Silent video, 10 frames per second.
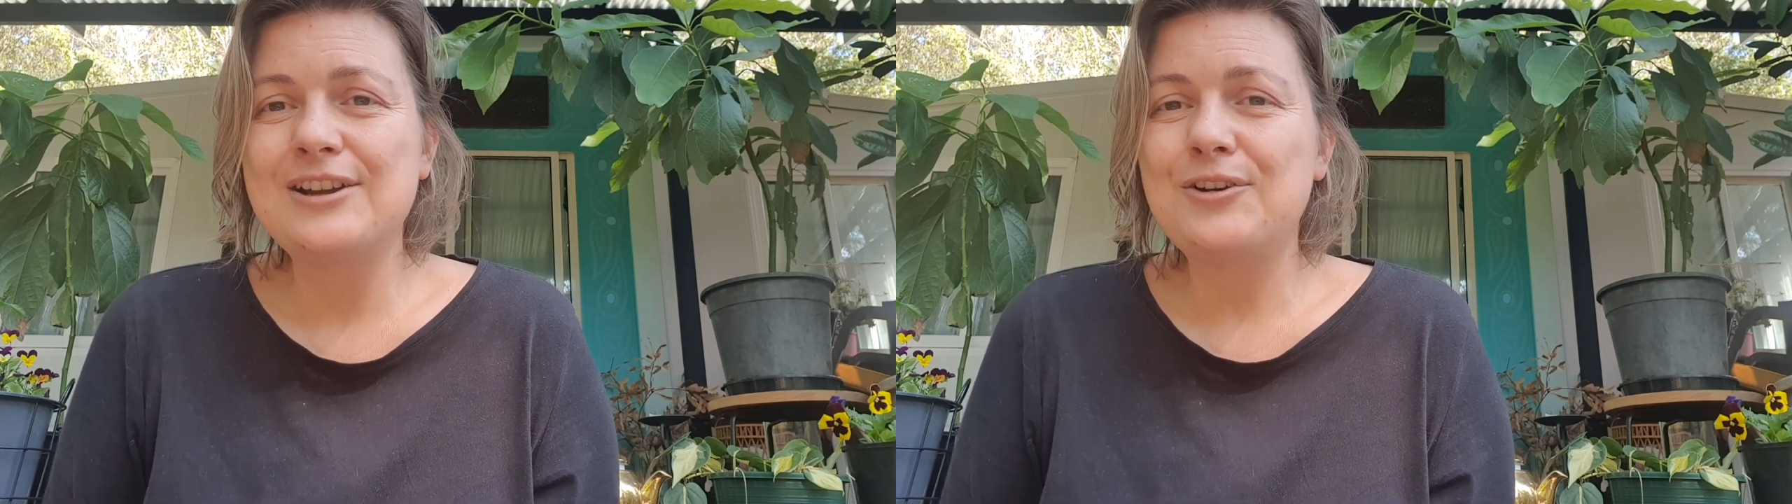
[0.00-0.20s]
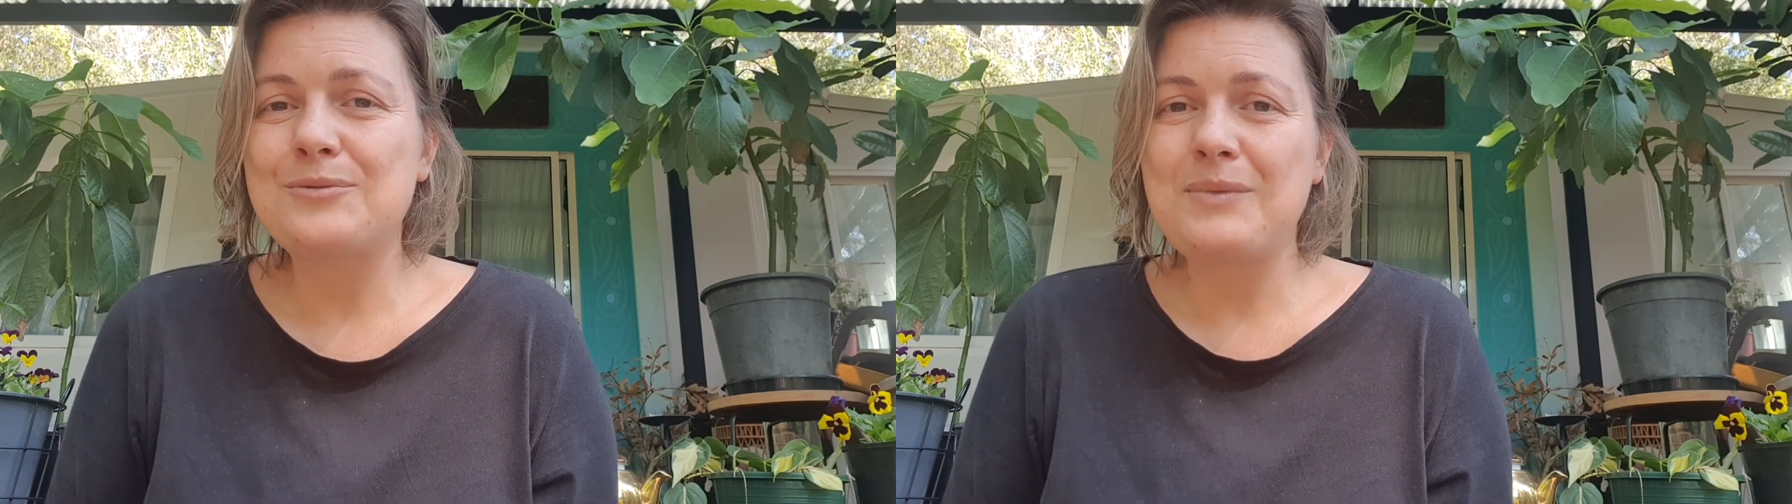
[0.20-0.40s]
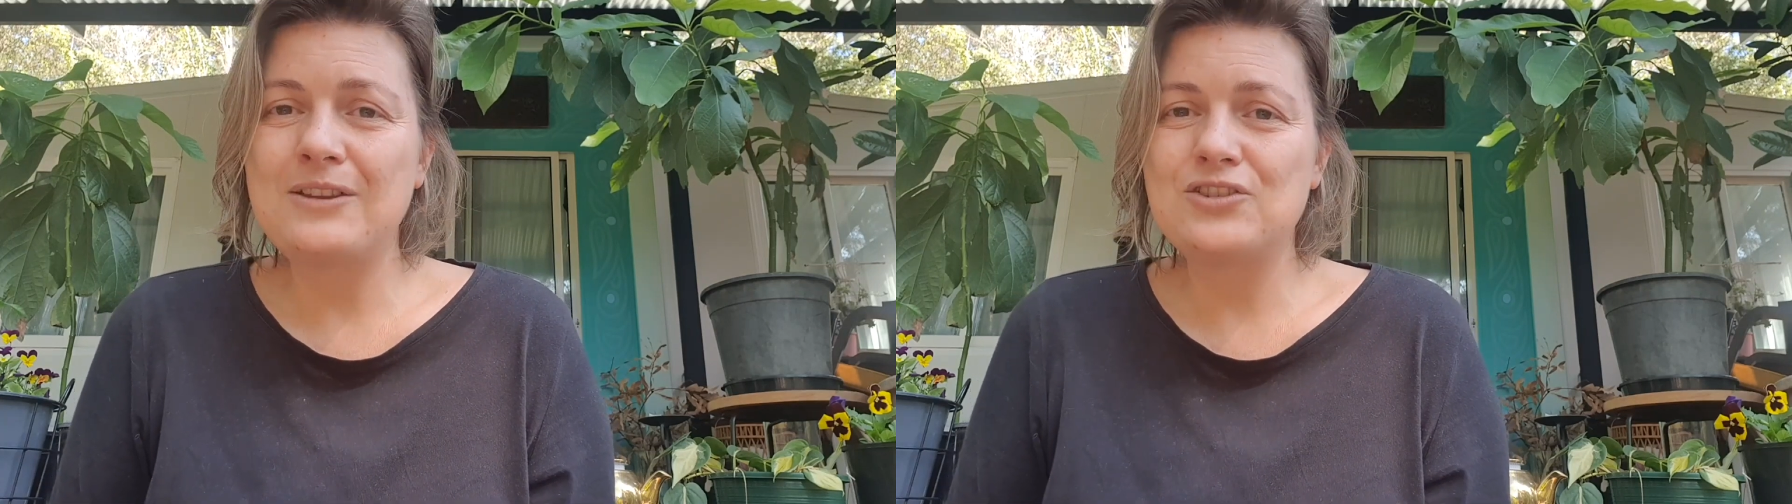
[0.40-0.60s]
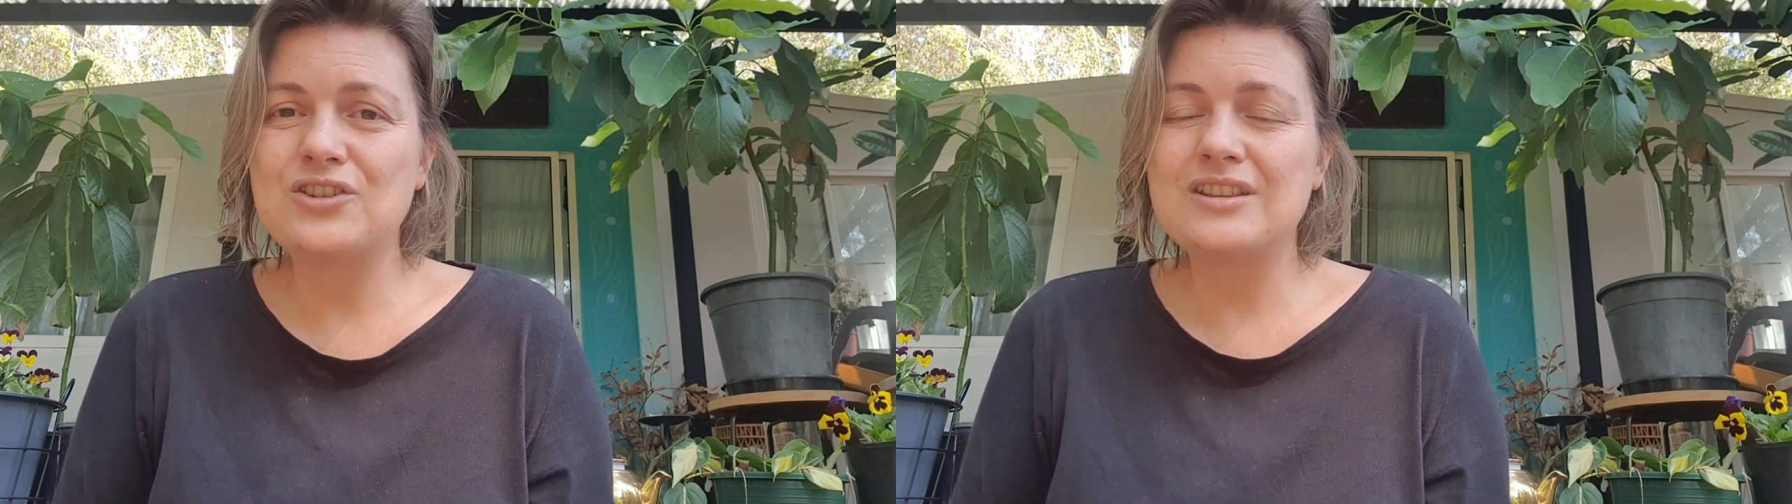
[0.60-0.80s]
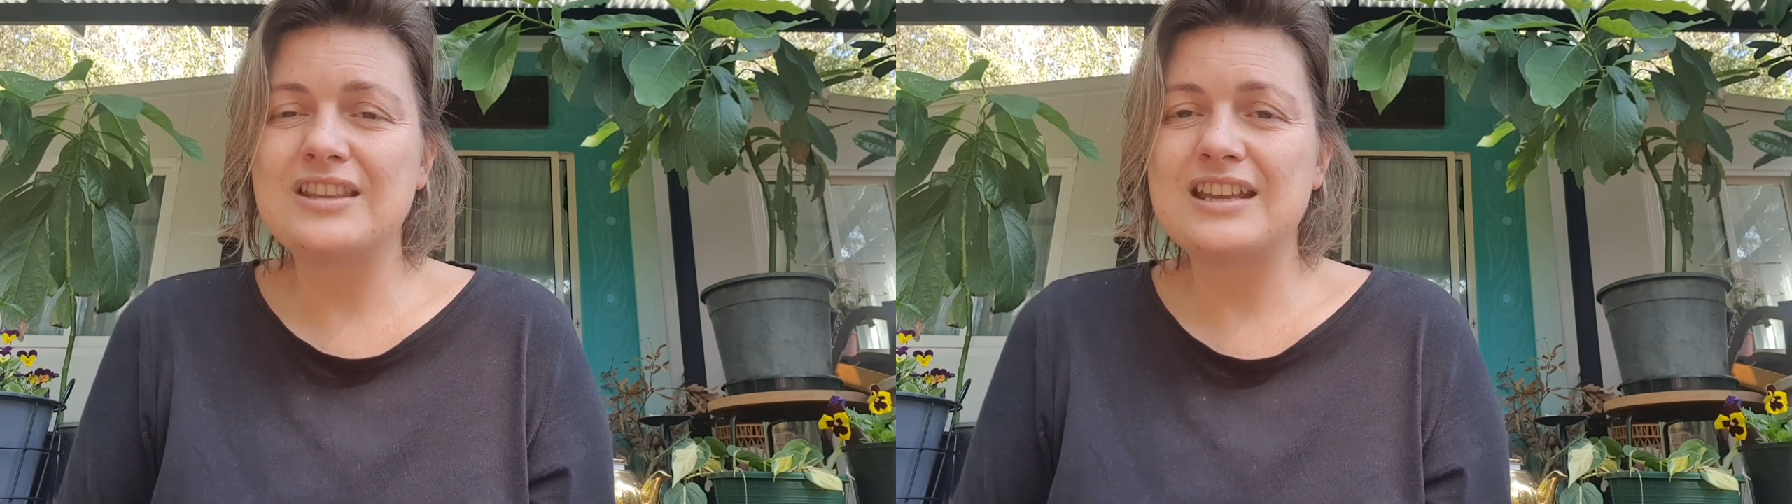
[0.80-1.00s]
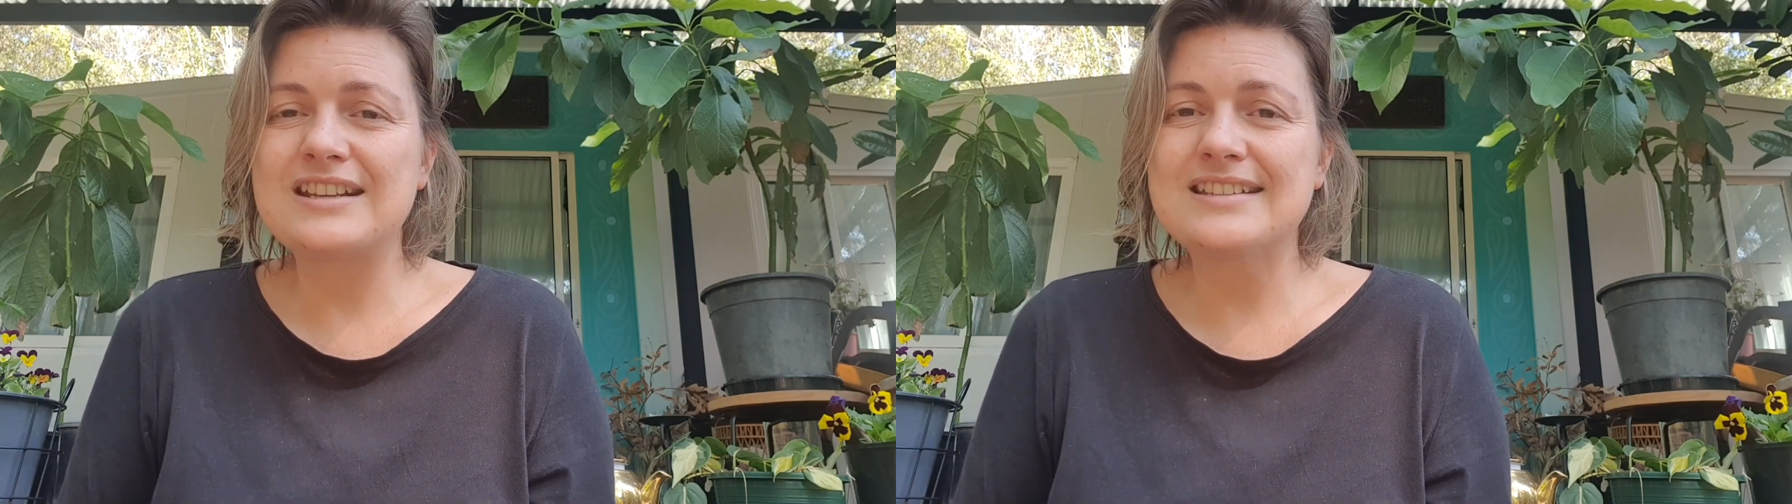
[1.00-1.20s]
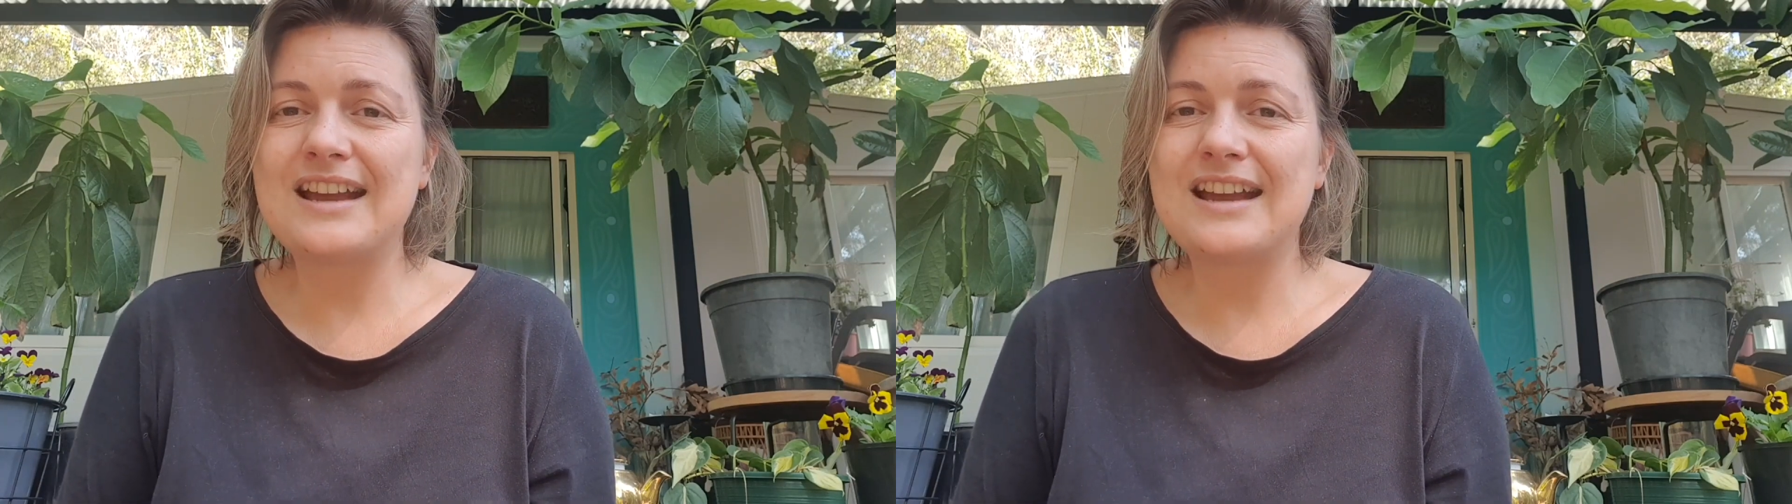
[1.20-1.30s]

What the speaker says: or mention things